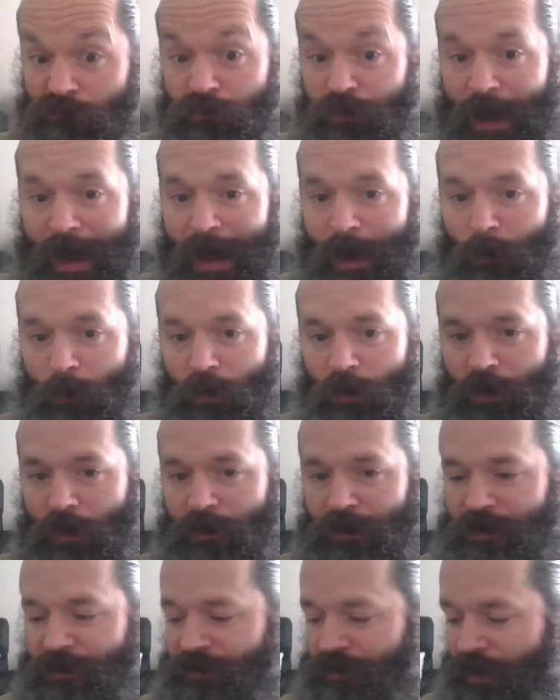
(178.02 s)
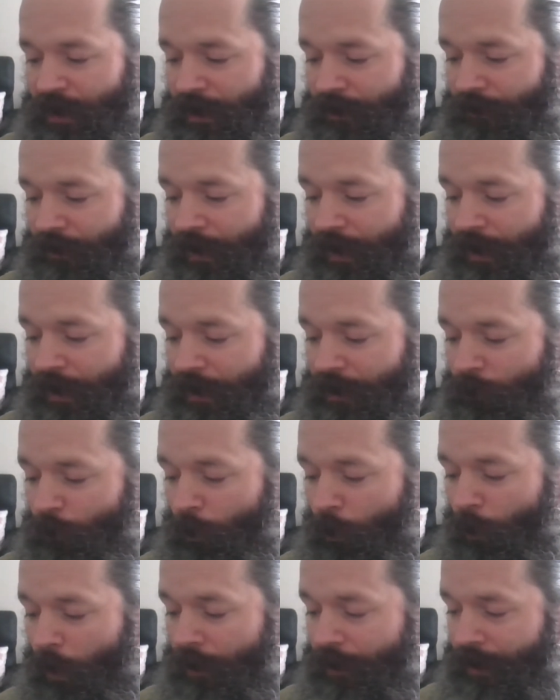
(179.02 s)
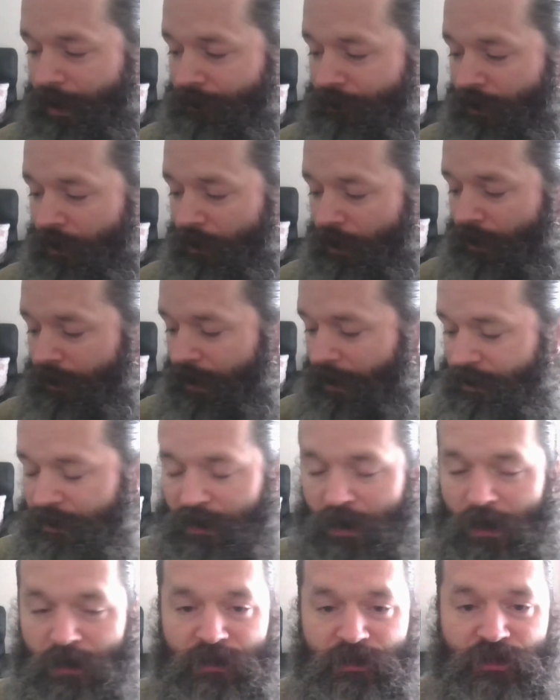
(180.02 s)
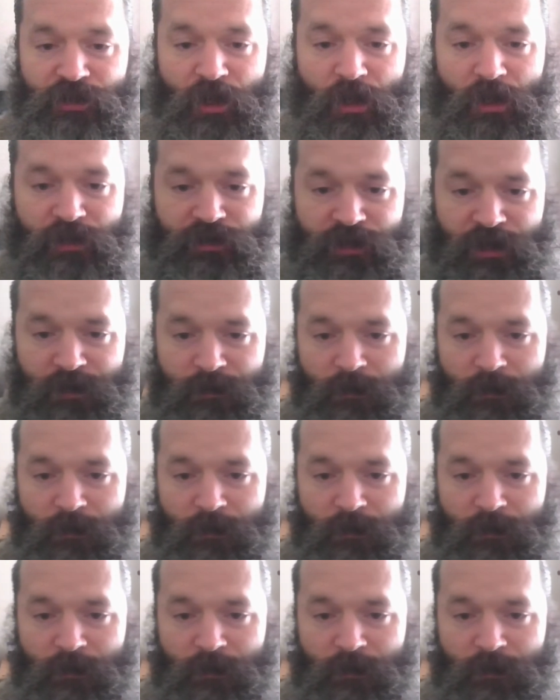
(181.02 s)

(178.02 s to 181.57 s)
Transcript: outlet, your TV, whatever, and there you go. You're charging.